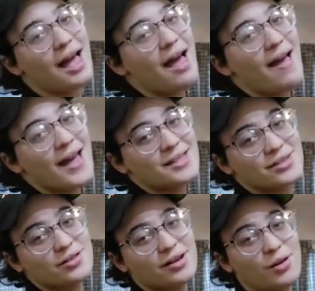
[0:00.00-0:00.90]
hey, is
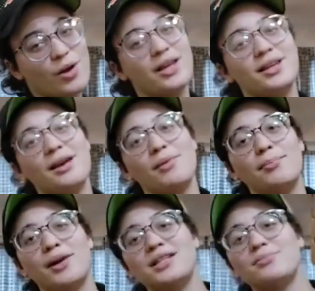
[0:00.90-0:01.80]
there any way to get my
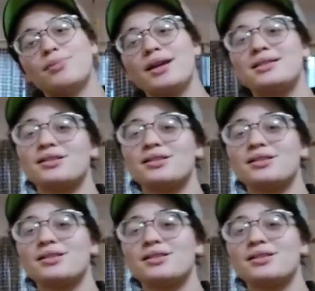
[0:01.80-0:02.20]
brains replaced?